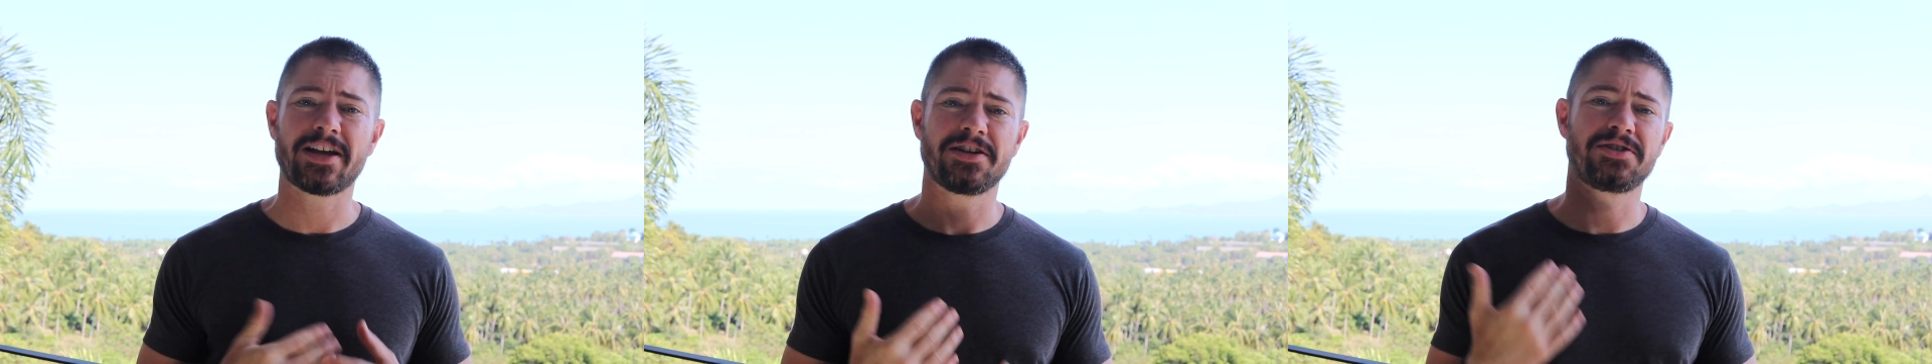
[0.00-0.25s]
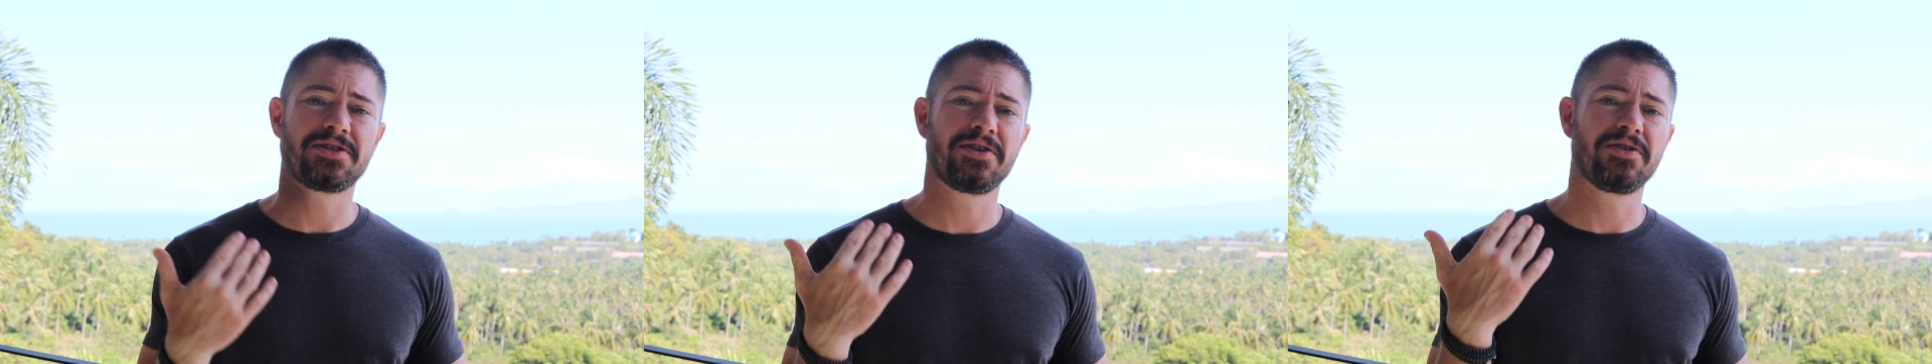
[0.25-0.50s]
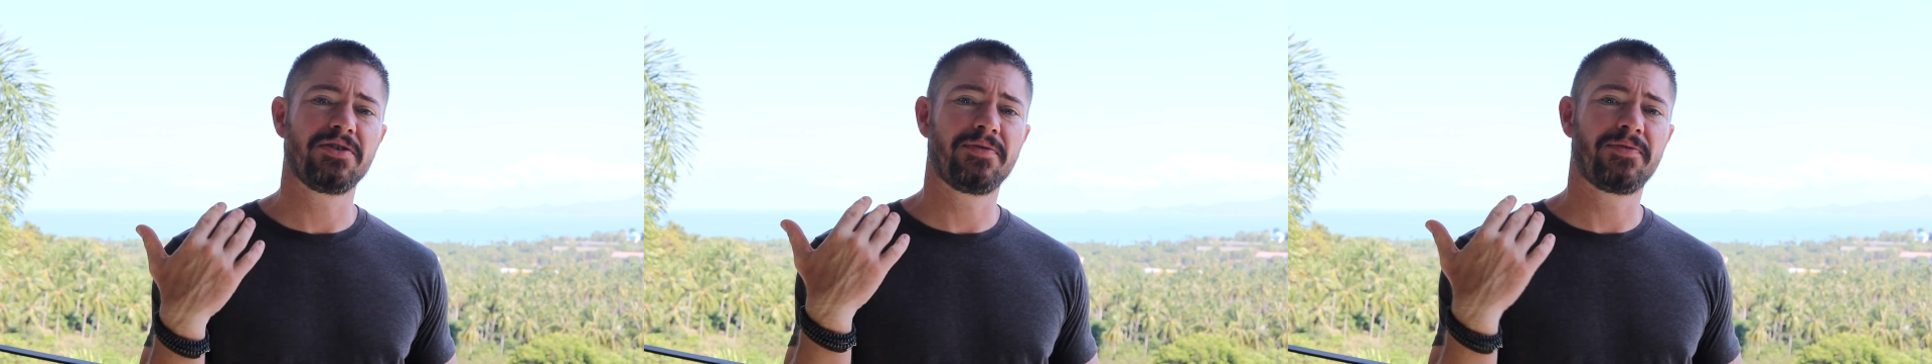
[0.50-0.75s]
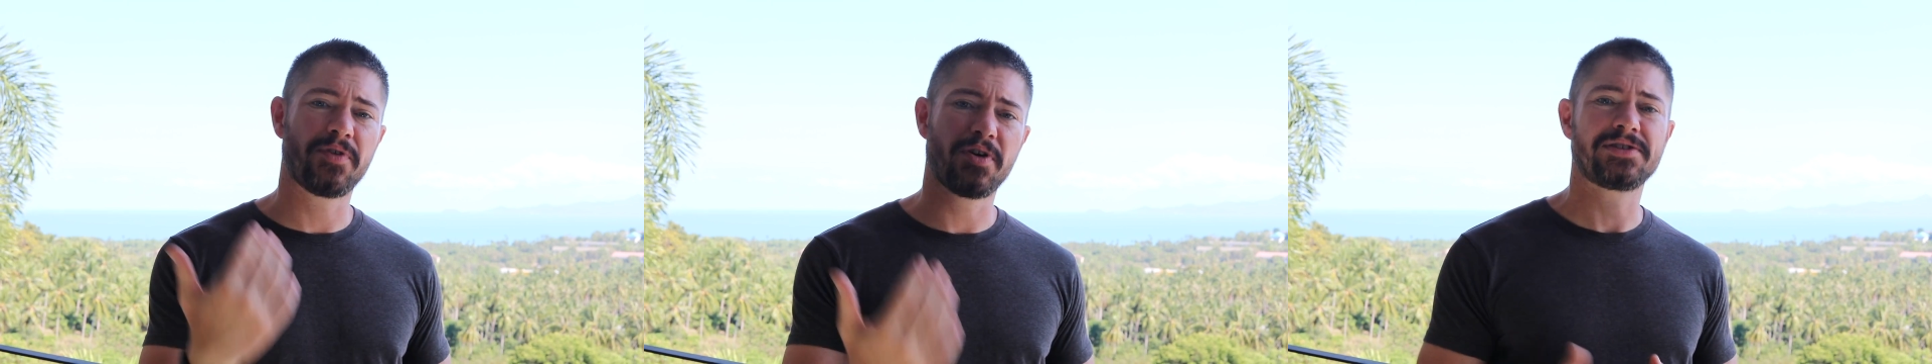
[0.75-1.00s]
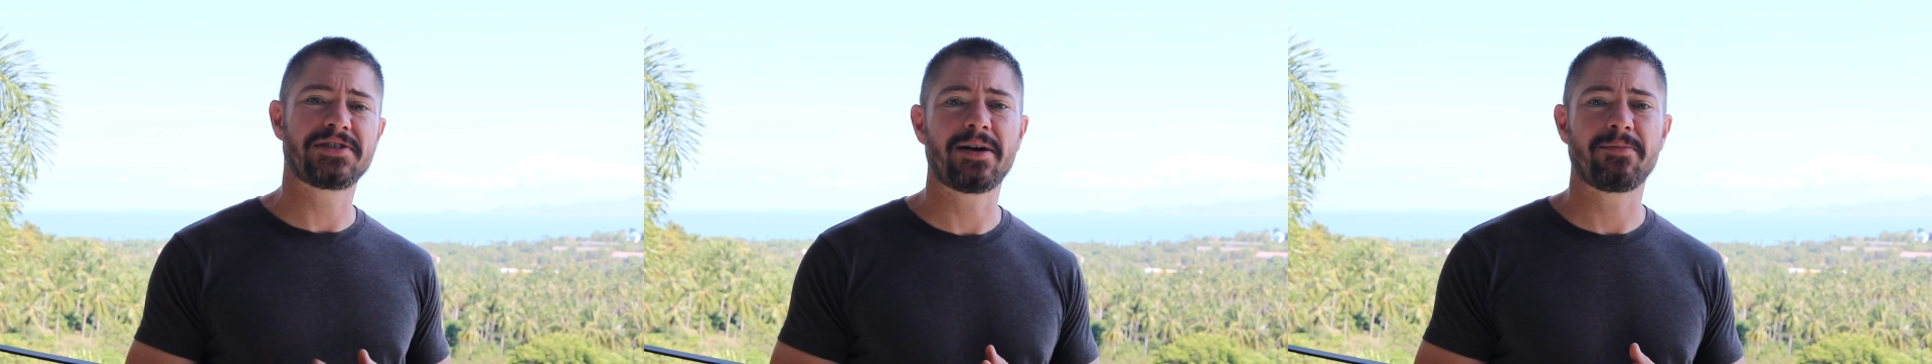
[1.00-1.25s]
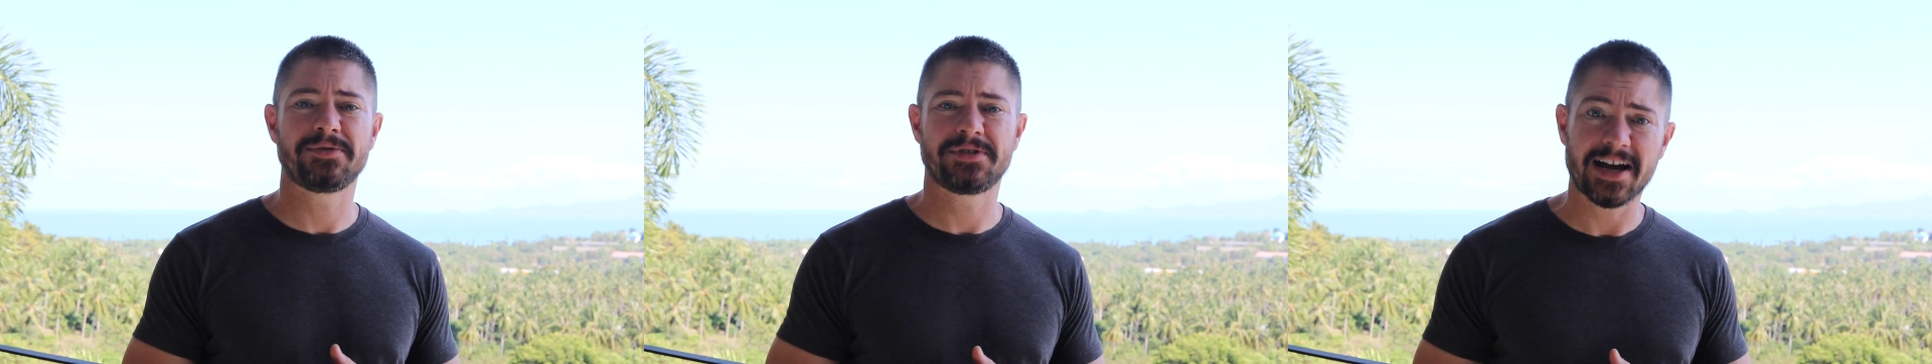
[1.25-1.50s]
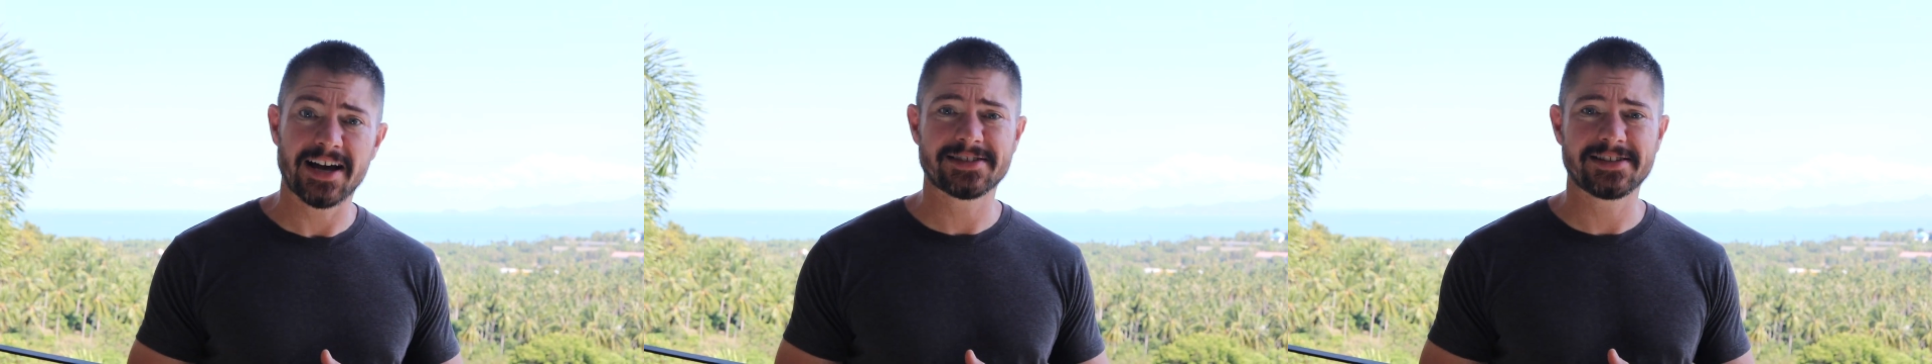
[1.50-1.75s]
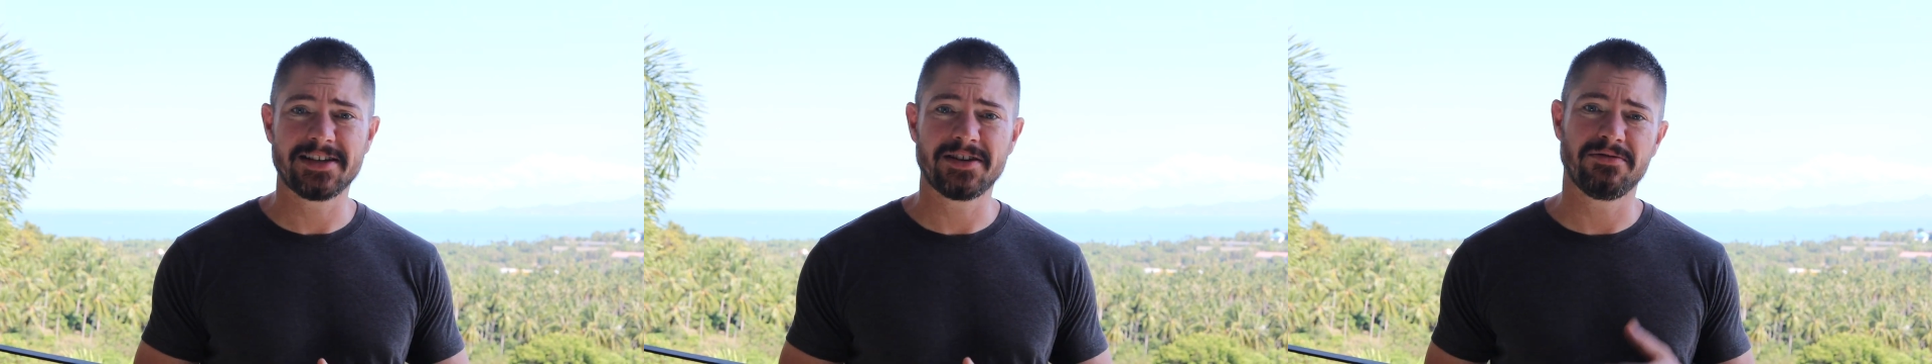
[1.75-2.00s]
going to show you first up
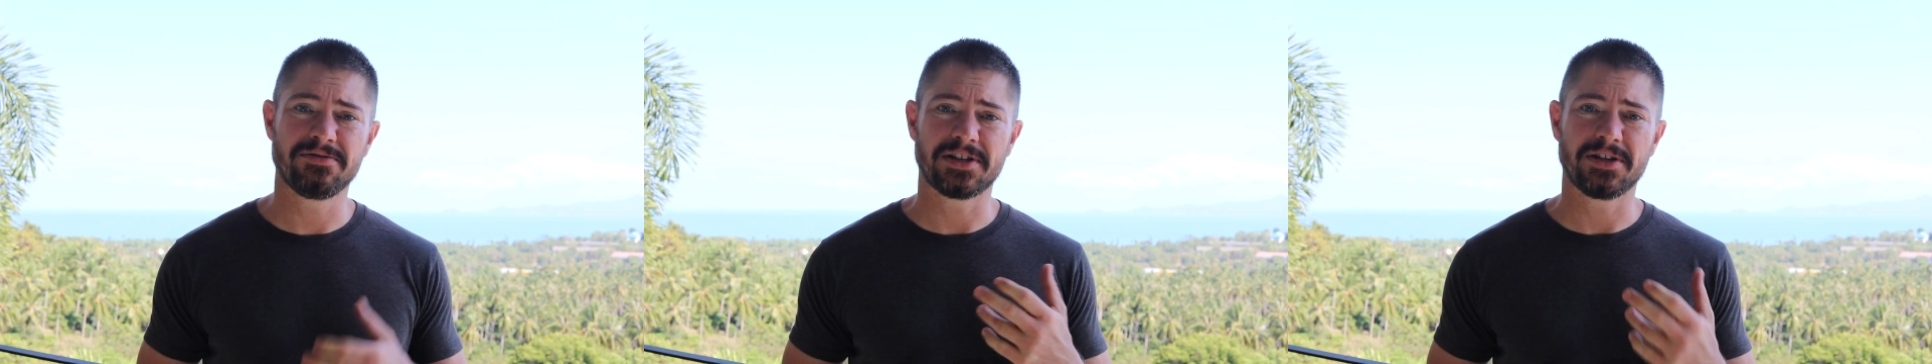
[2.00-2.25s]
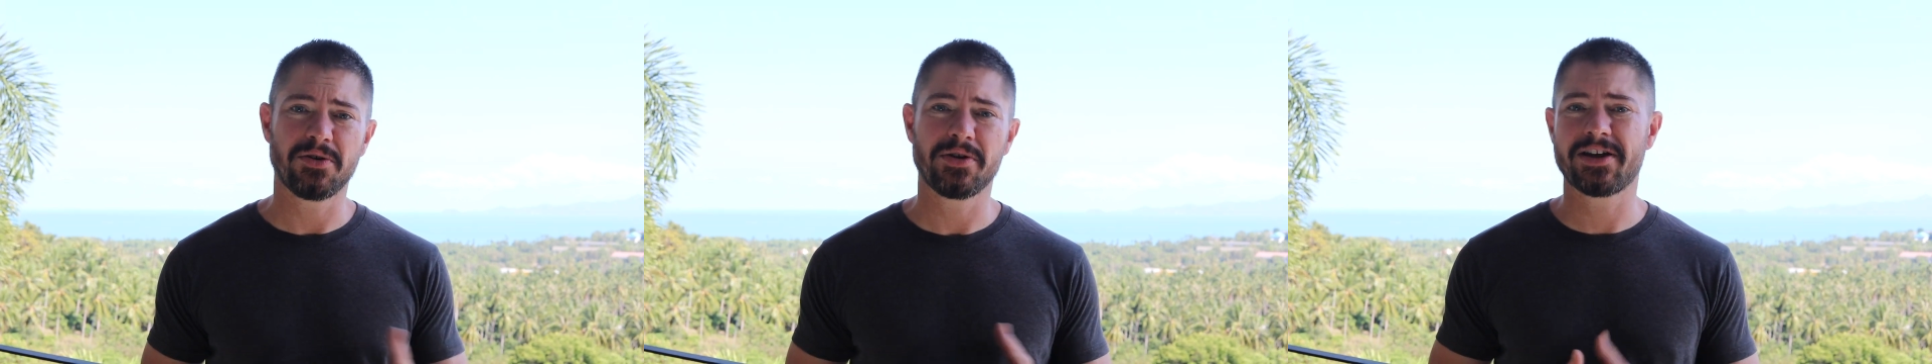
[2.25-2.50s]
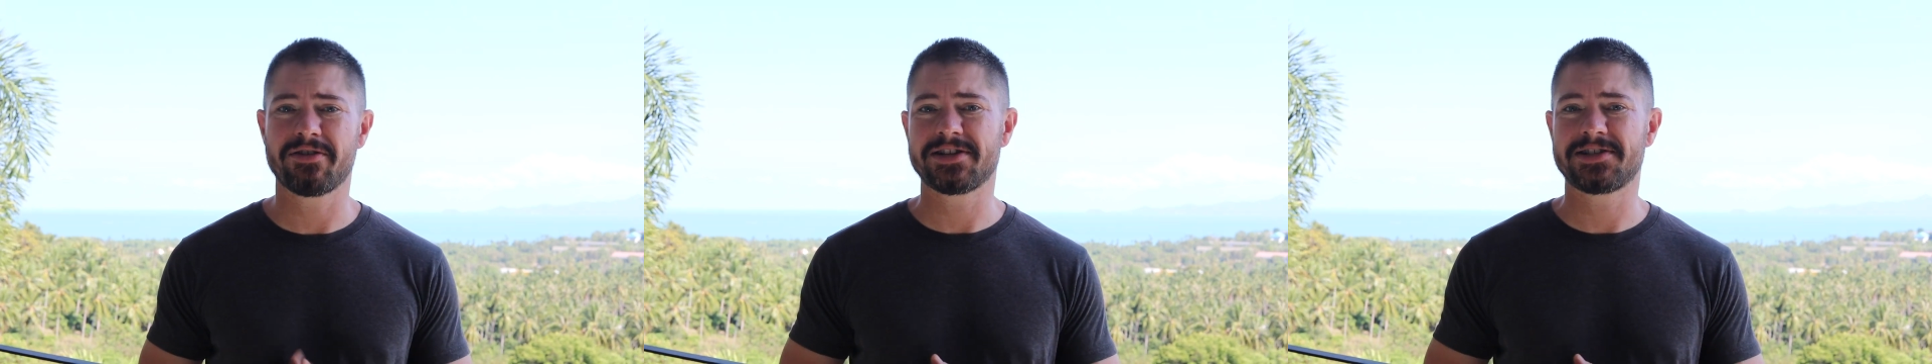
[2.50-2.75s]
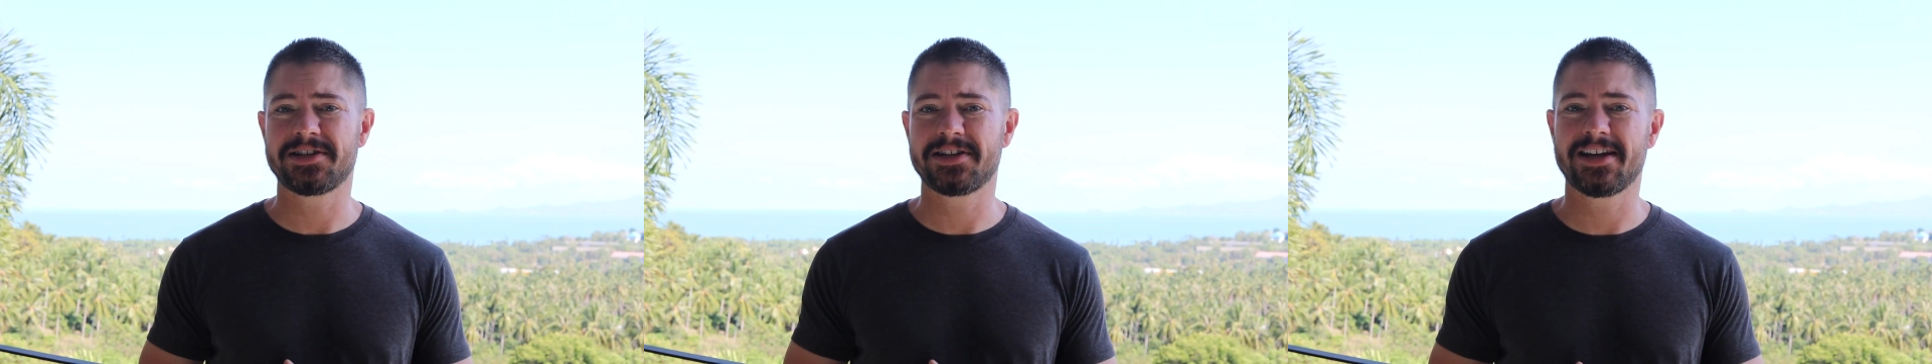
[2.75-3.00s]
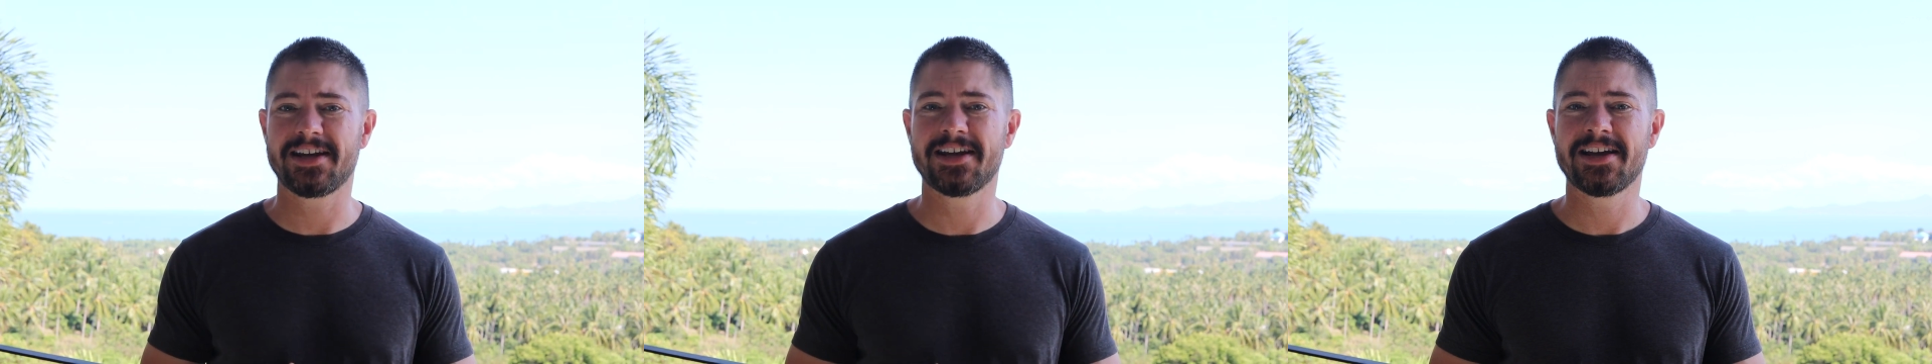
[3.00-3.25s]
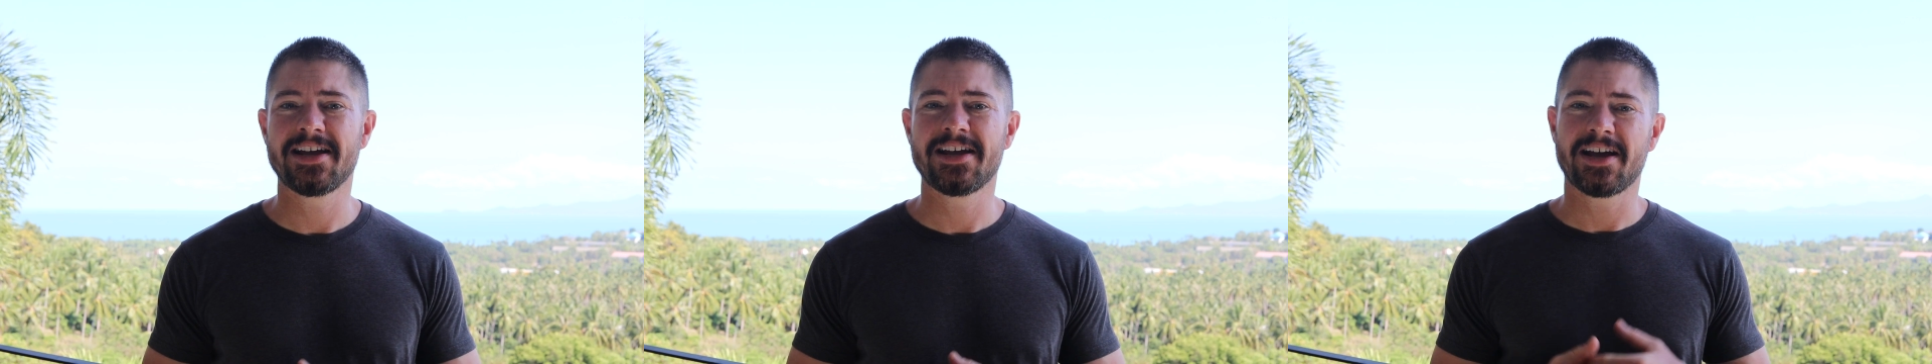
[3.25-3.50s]
Darcy, who's a lawyer in Sydney.